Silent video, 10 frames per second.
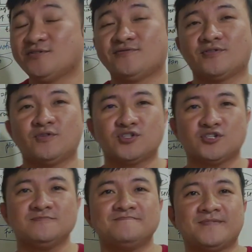Thank you for
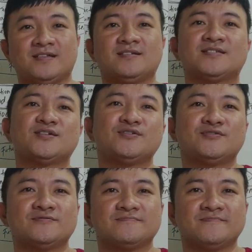watching, and I'll see
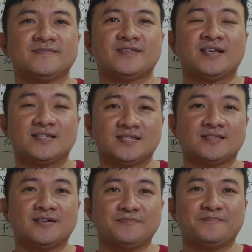you
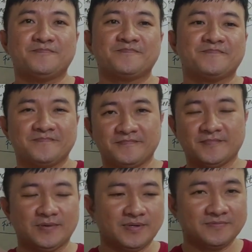next time.
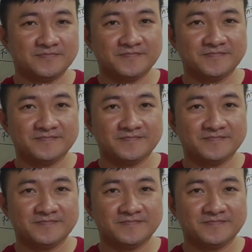Bye bye.